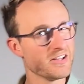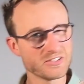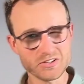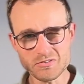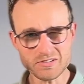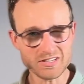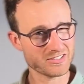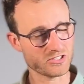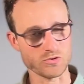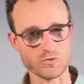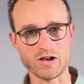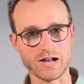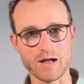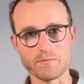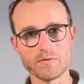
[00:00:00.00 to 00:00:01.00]
Don't get too
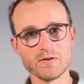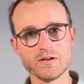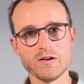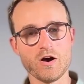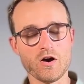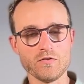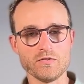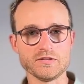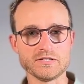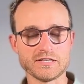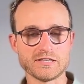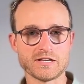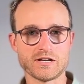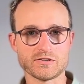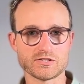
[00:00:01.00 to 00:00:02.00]
hung up on the
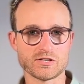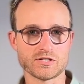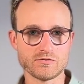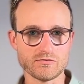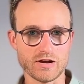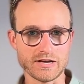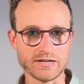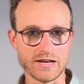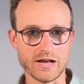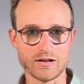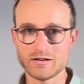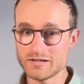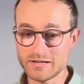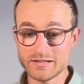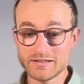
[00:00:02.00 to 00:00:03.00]
details right now.